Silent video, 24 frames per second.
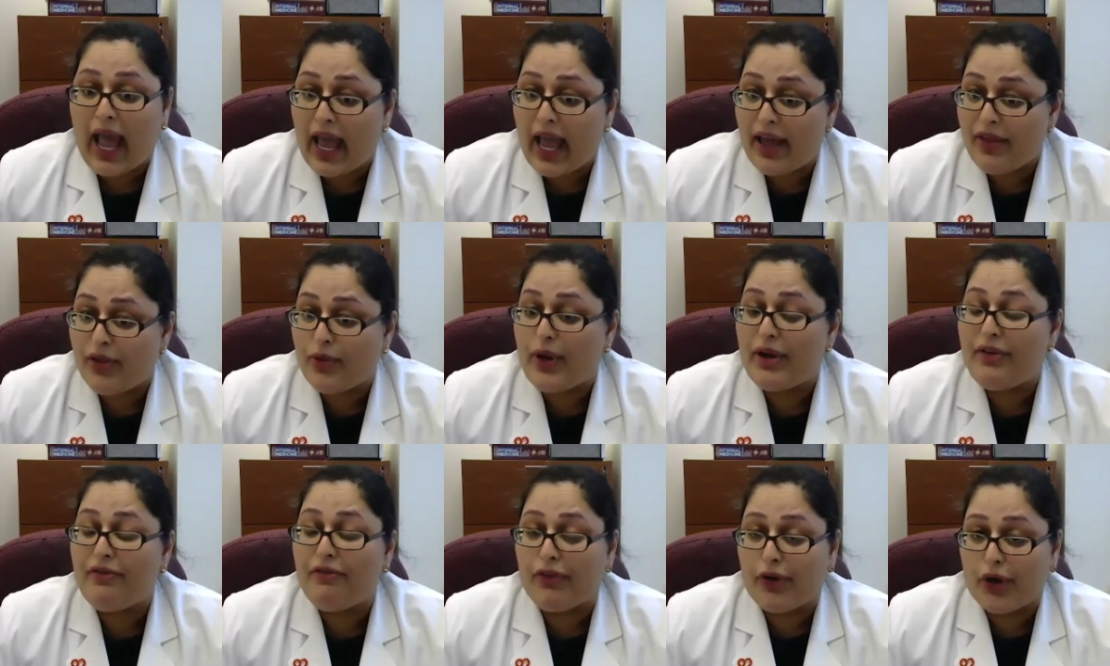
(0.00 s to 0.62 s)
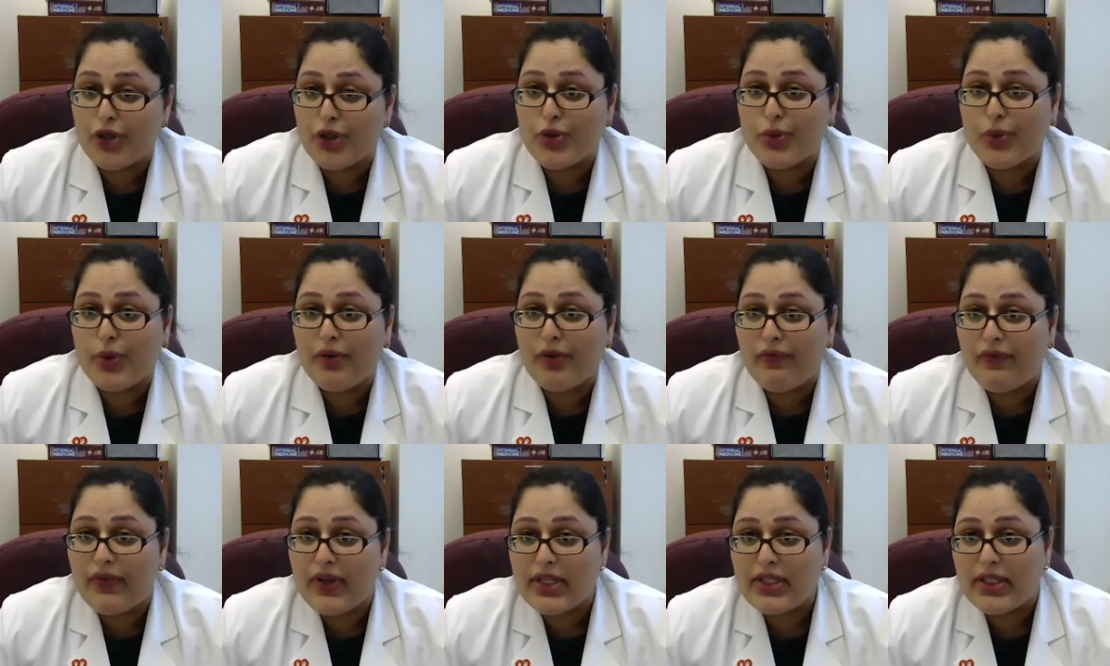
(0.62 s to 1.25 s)
either a virtual
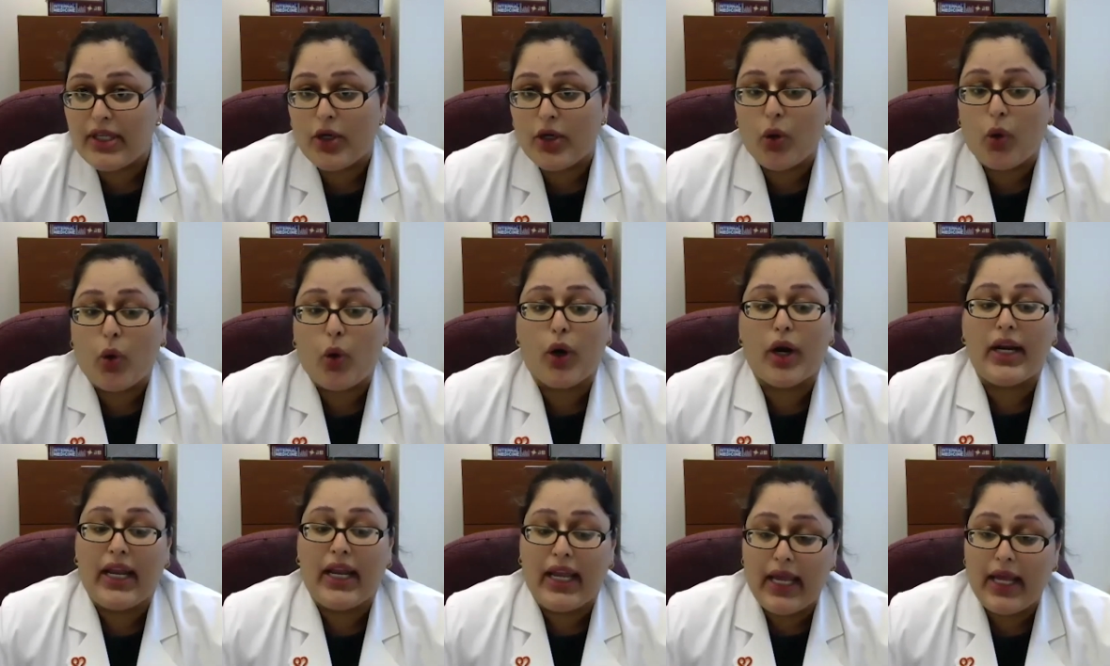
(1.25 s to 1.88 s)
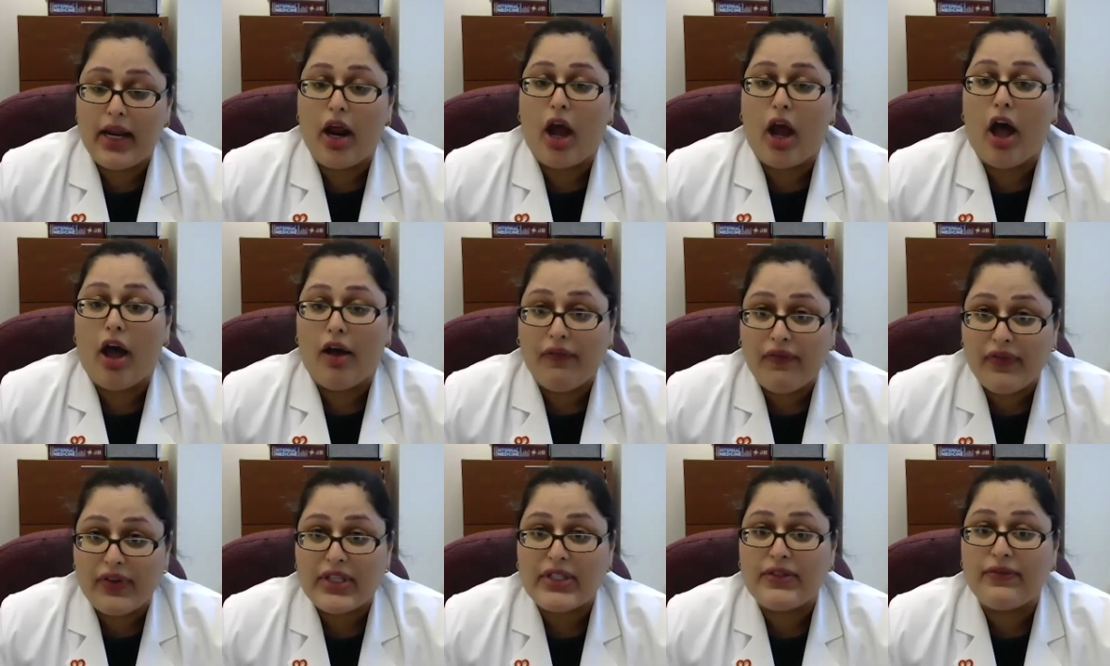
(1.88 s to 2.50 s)
visit or an
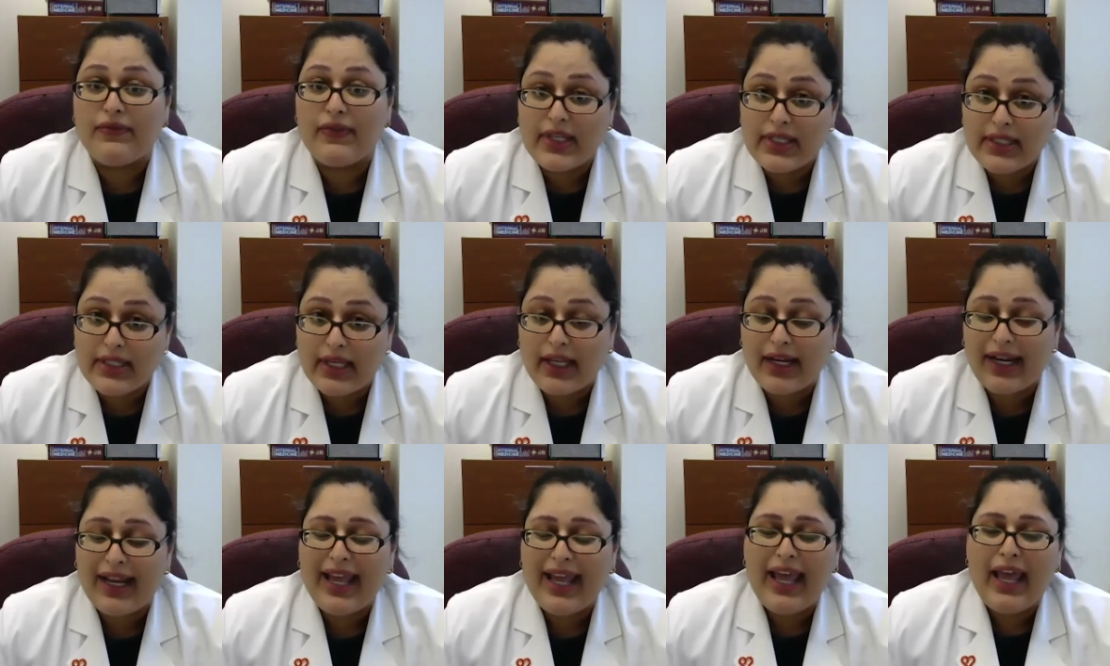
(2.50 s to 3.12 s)
in-office visit.